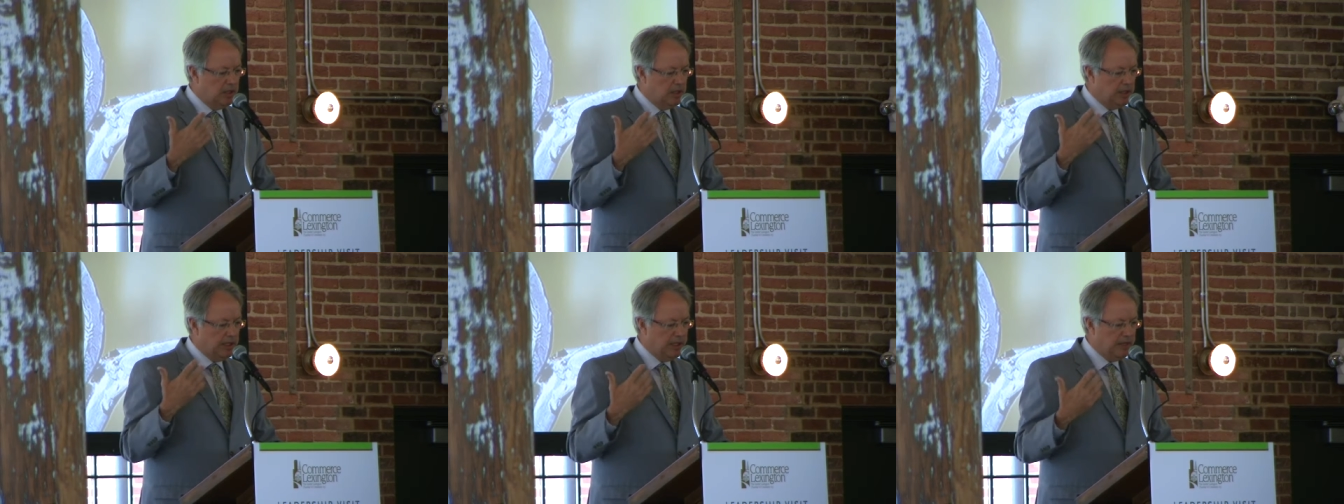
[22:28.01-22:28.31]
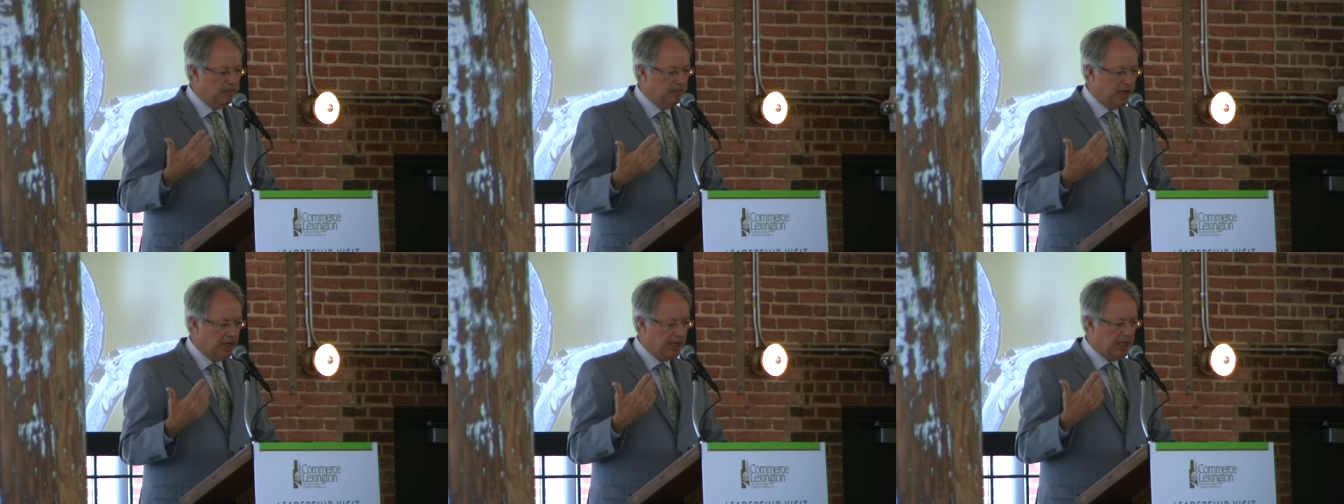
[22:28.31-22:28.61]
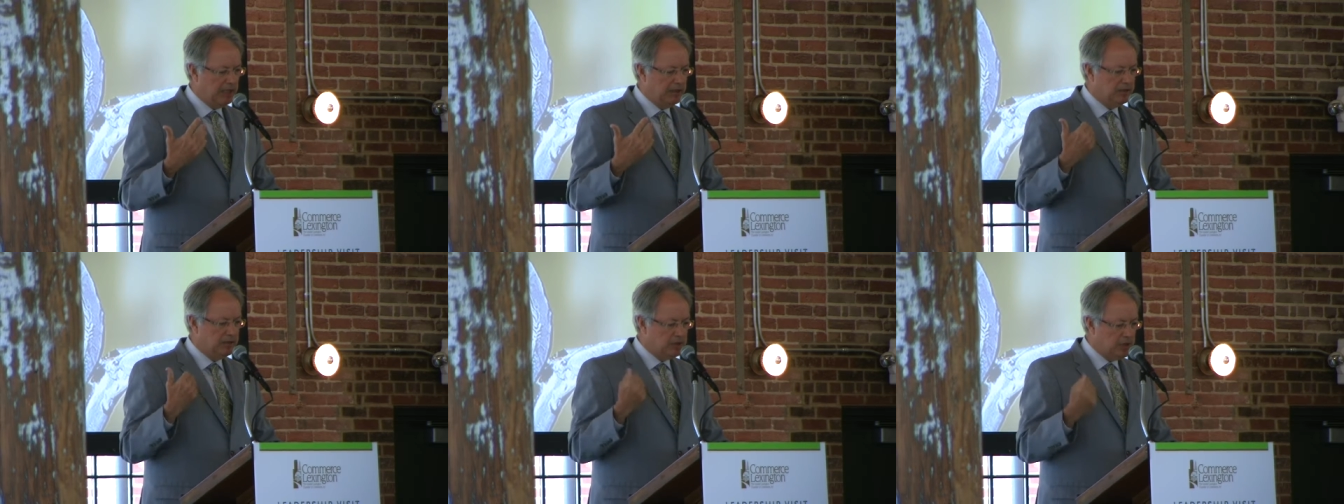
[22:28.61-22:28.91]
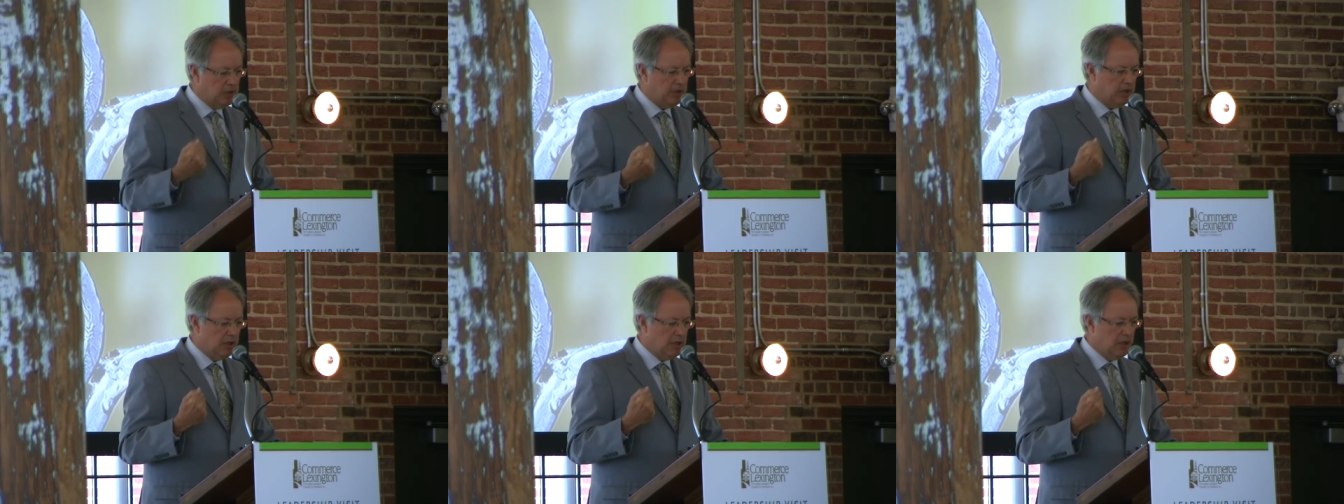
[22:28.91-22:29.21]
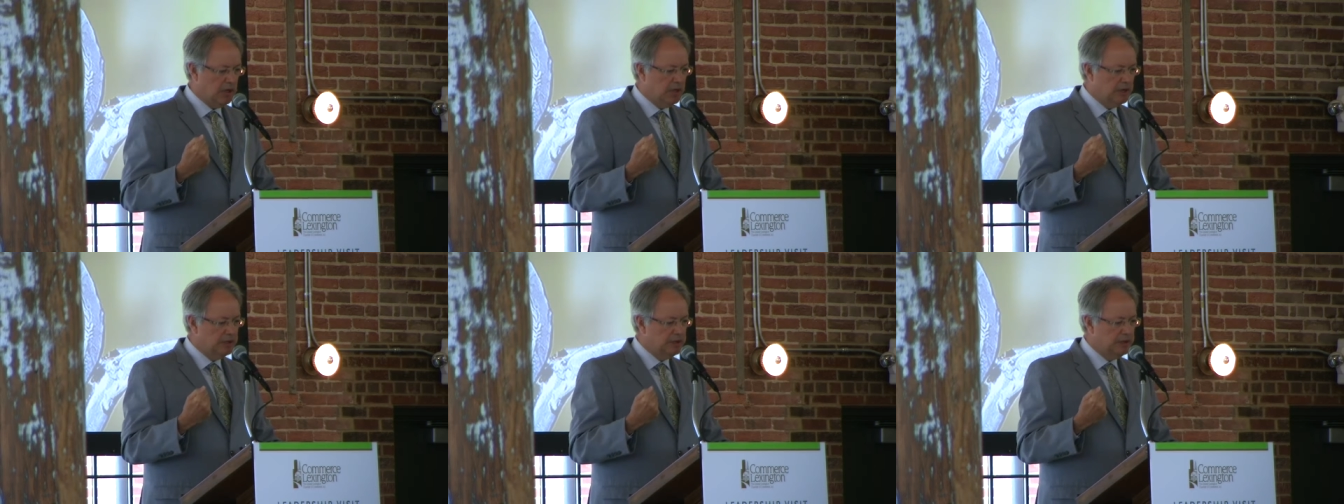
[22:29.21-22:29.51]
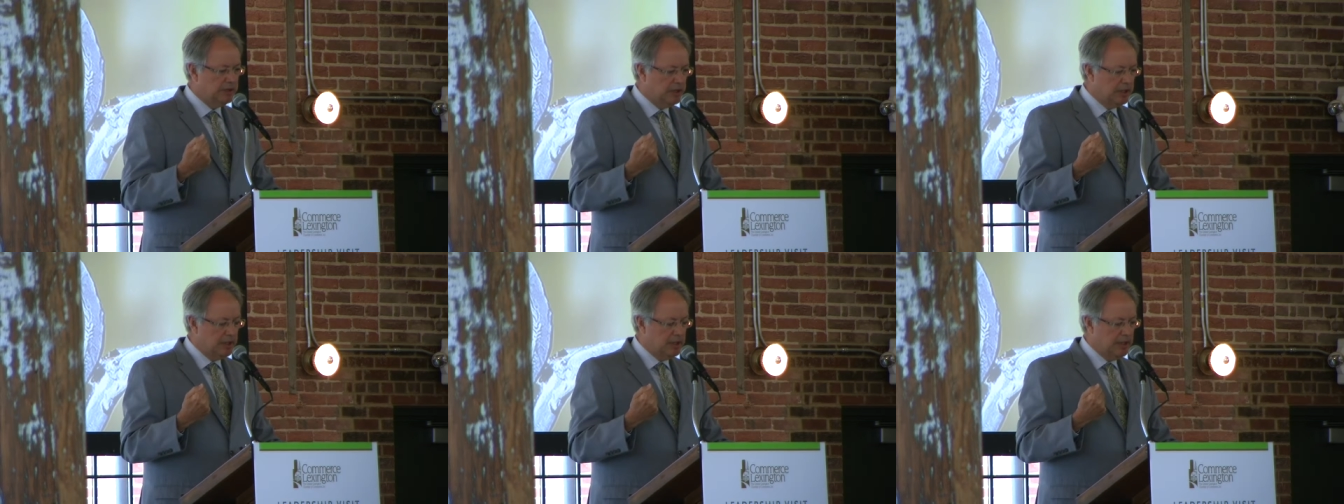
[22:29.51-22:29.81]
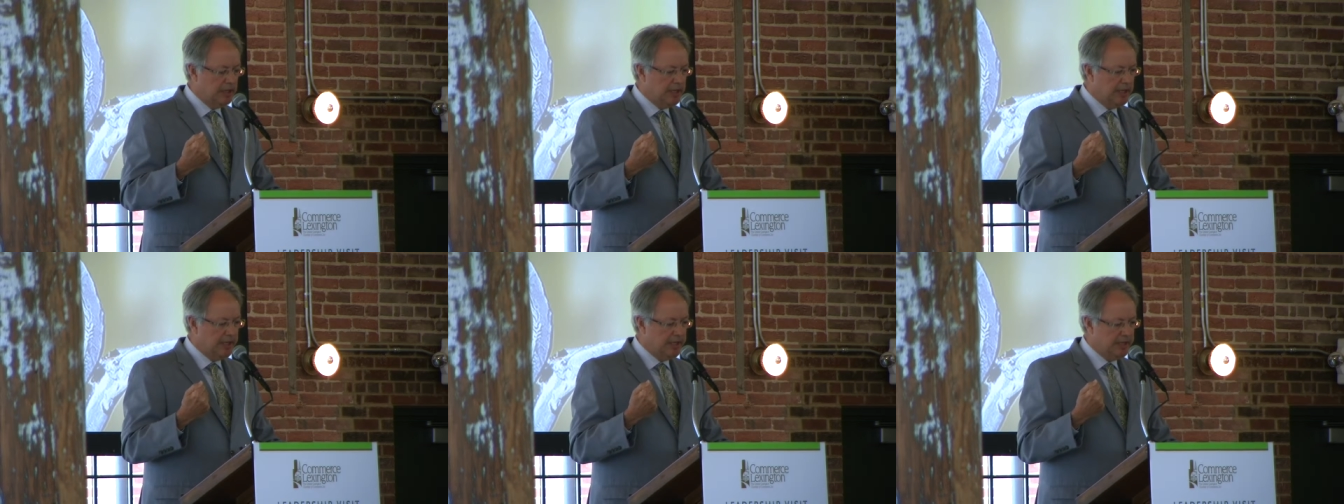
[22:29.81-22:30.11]
and my charge
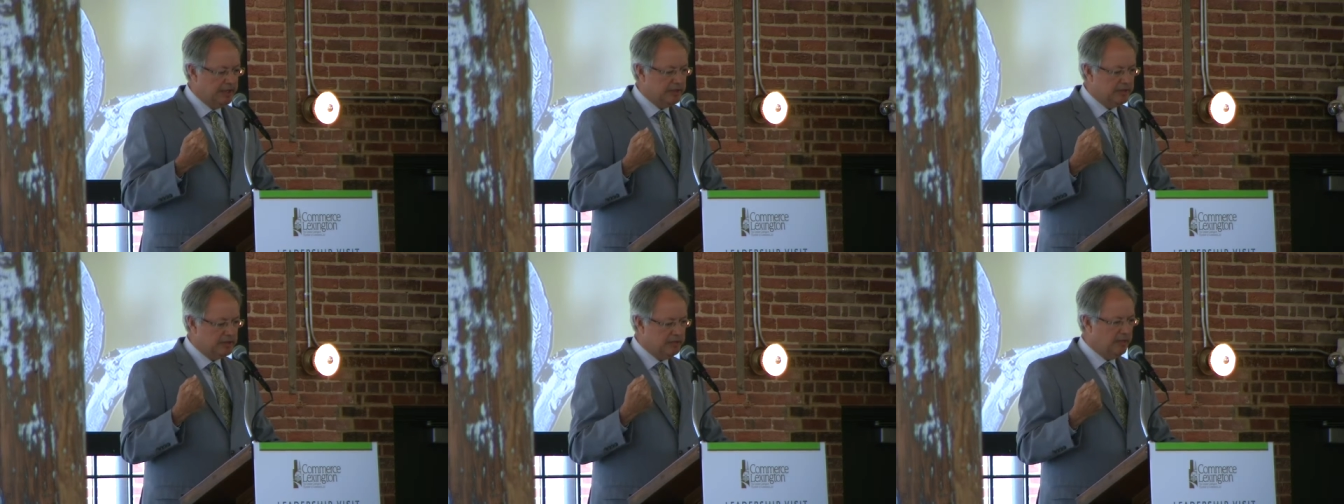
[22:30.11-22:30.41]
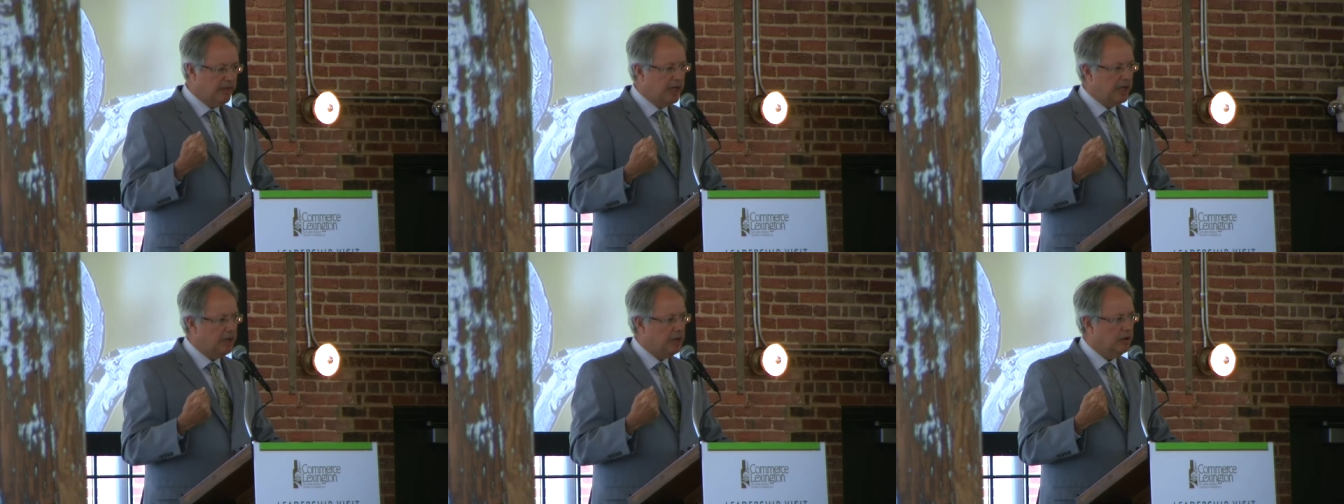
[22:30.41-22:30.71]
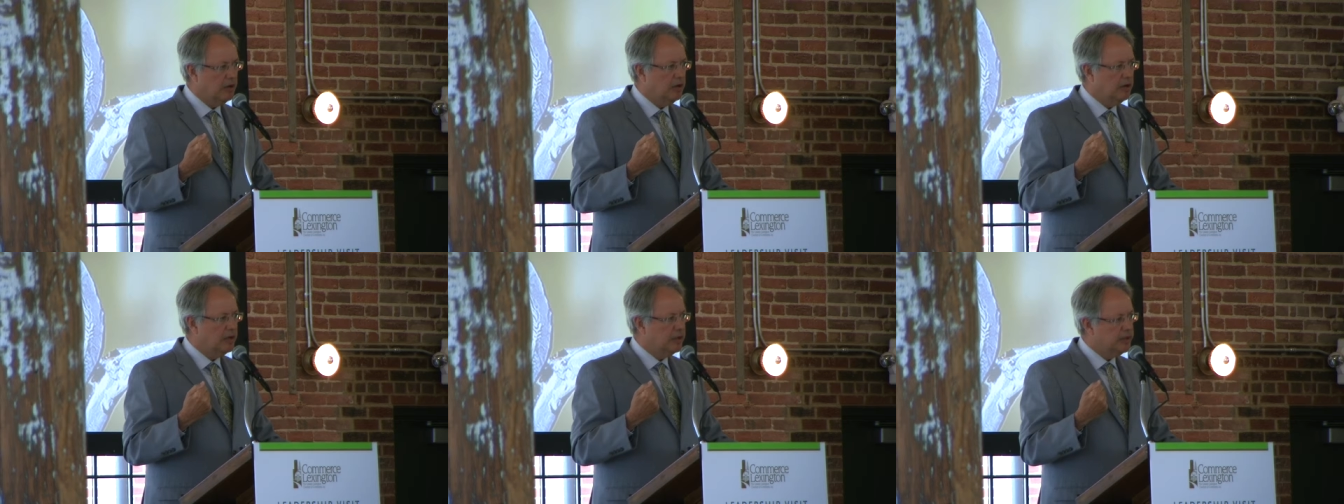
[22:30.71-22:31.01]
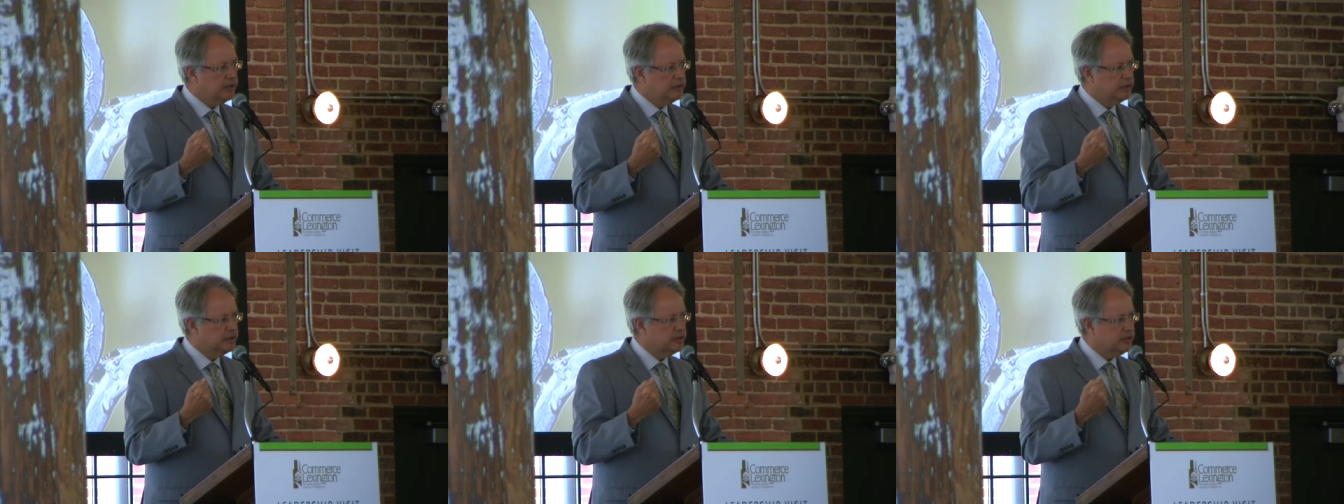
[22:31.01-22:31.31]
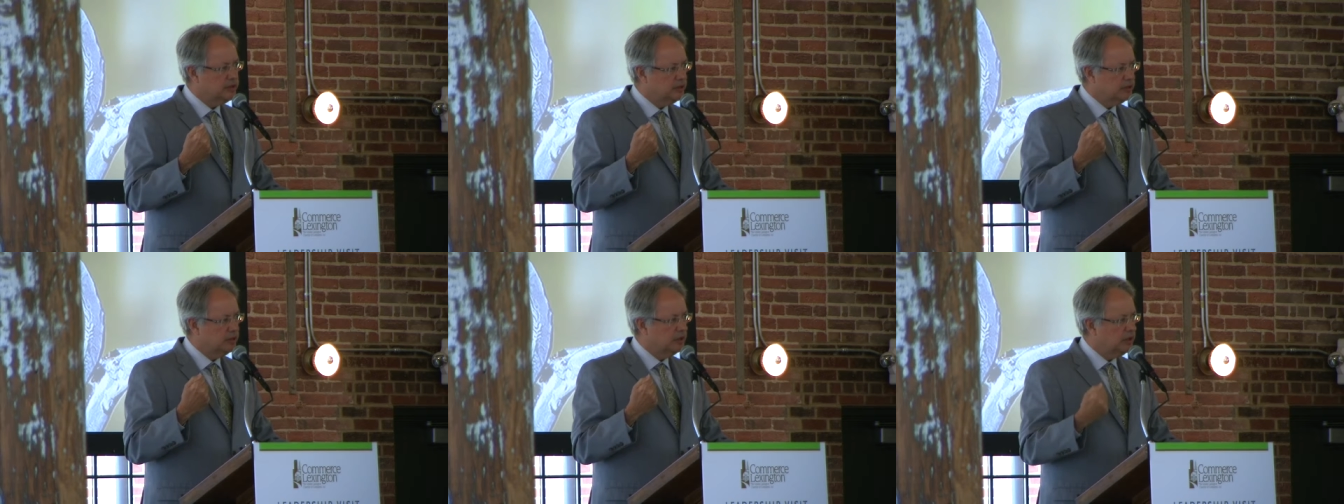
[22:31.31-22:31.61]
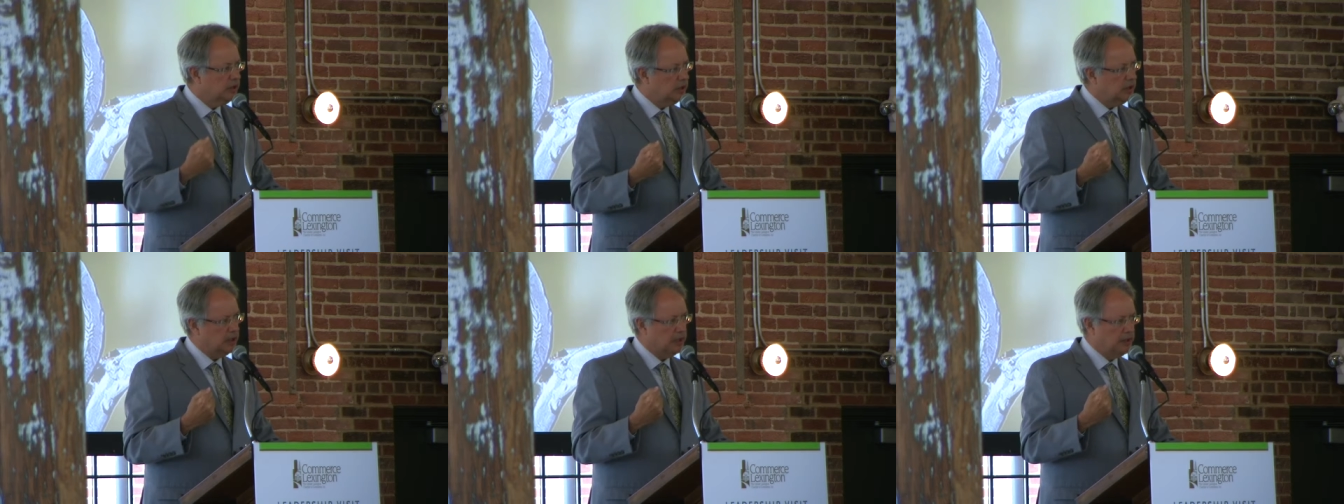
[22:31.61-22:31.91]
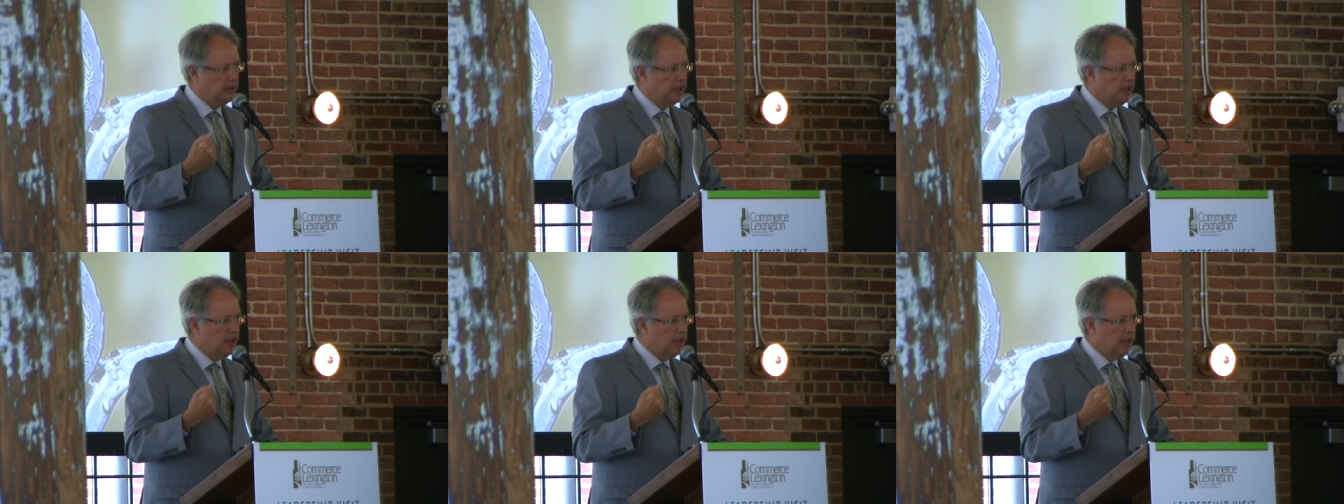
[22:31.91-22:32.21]
as mayor is to look